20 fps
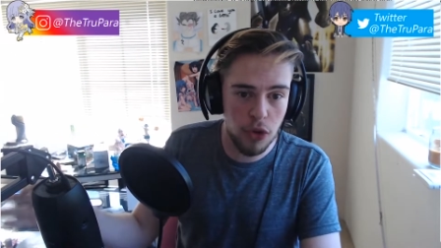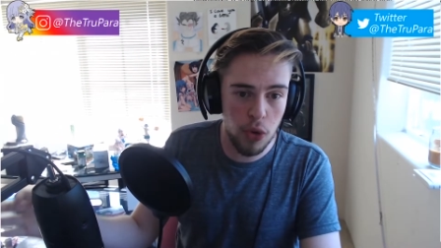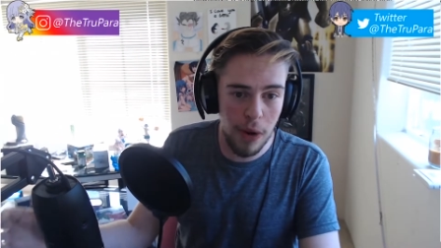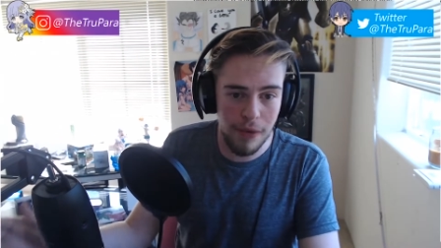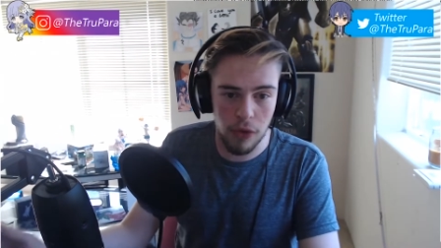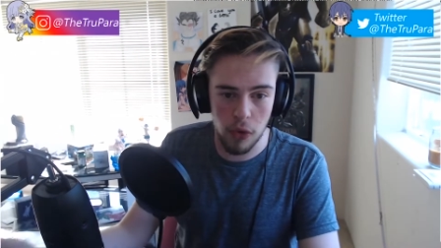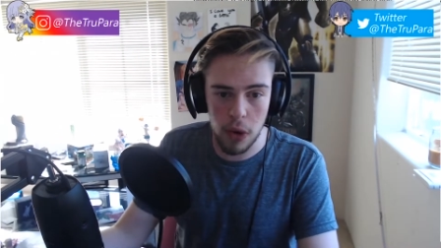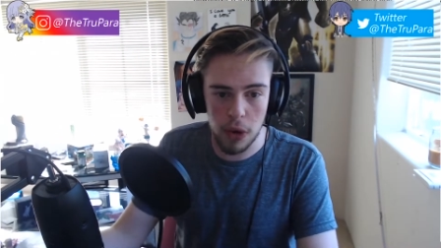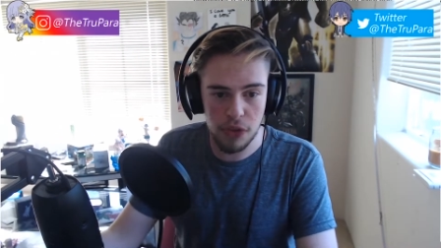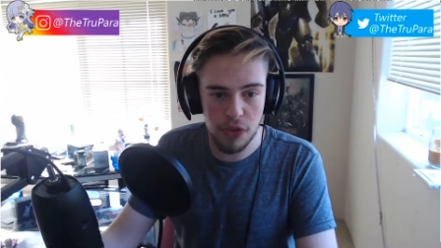
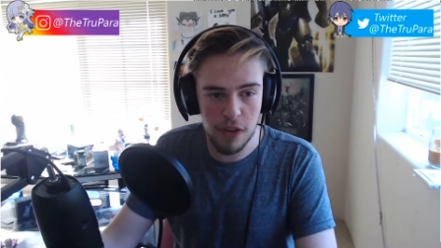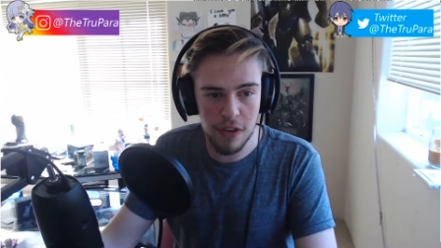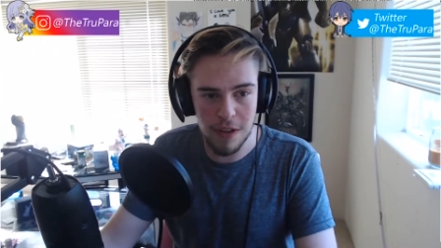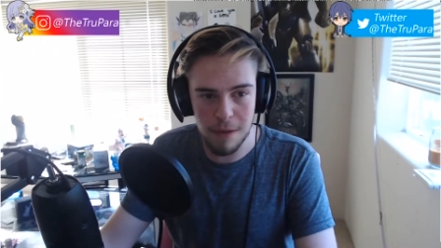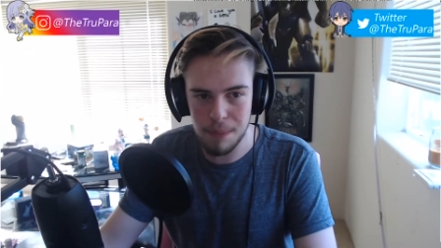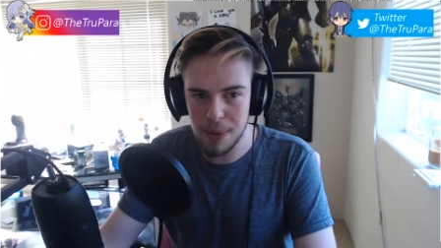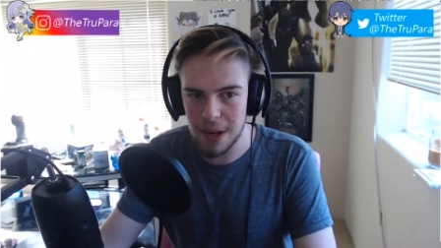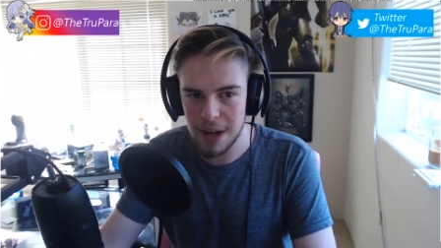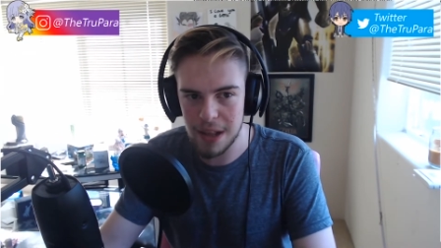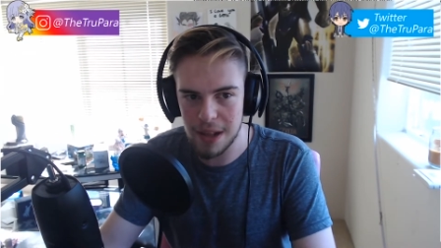whoever wrote this
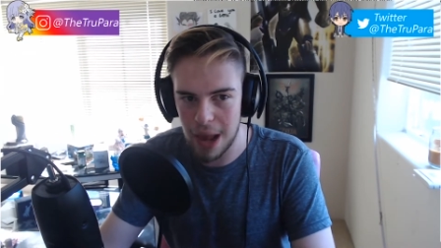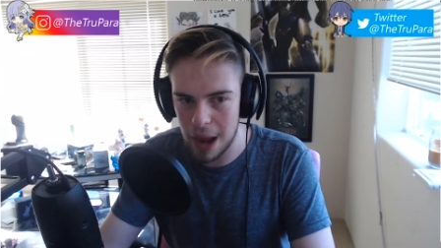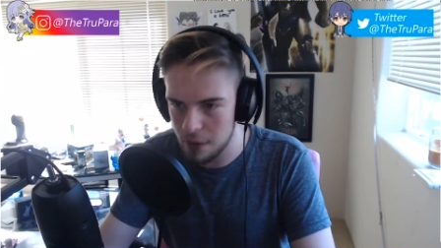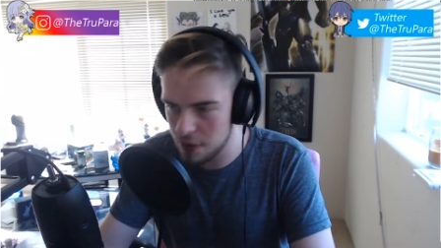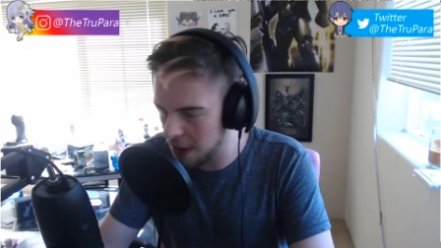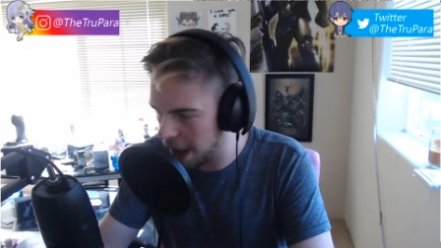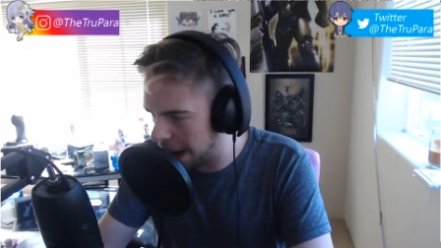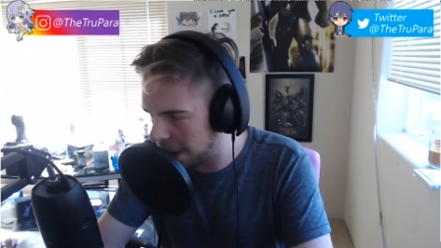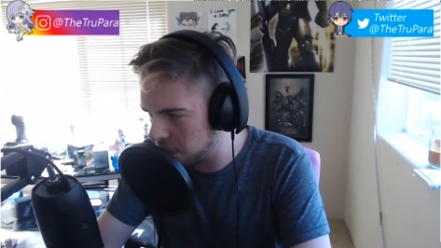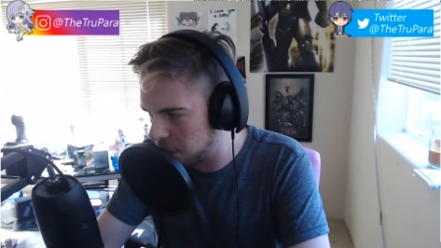opinion.
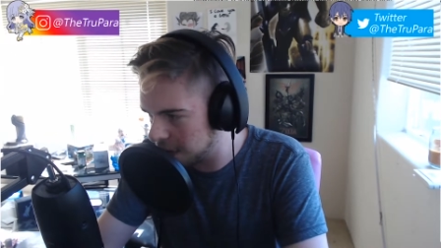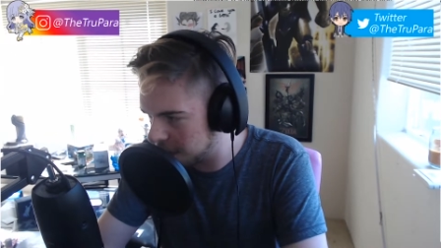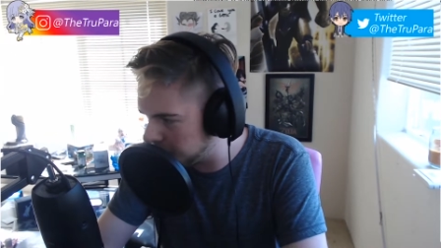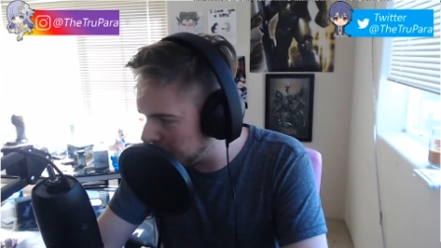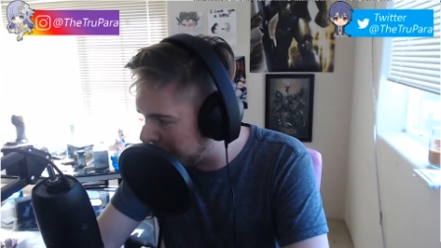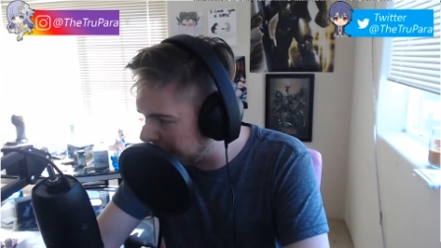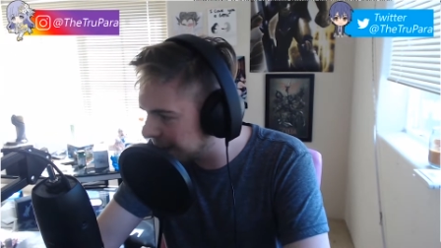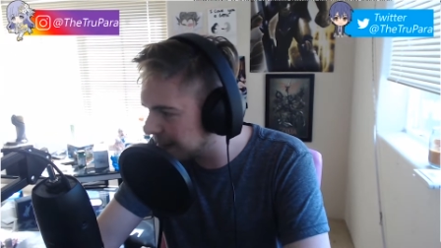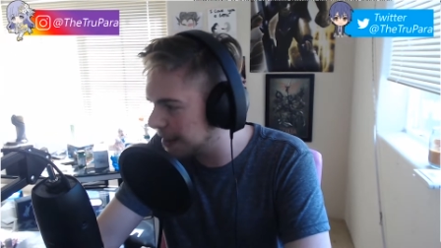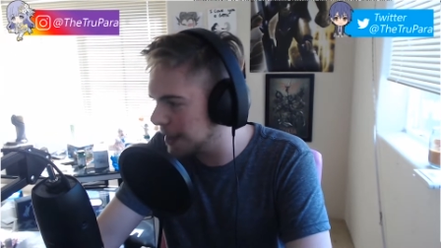I
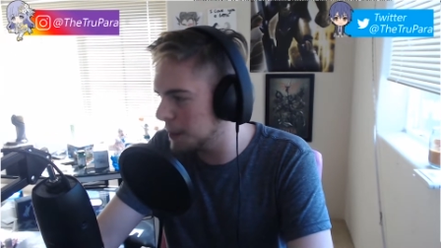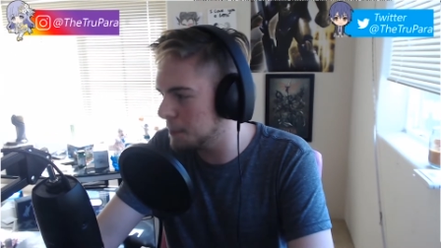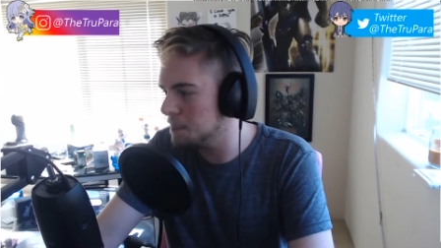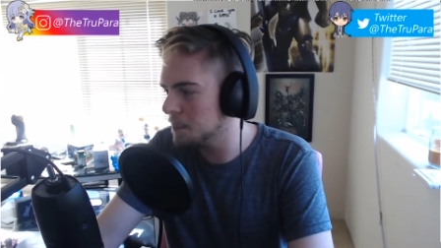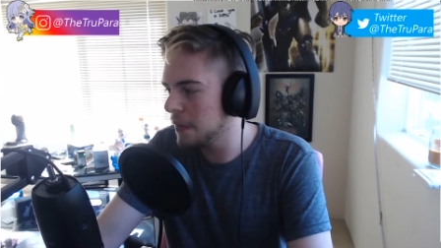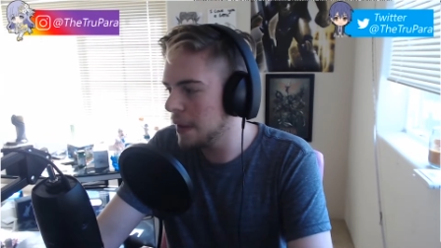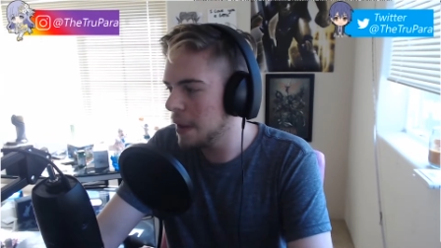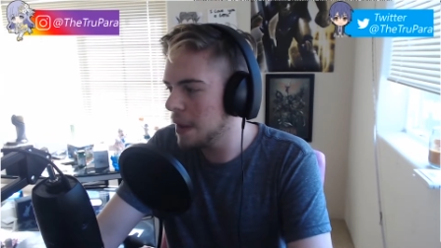respect it.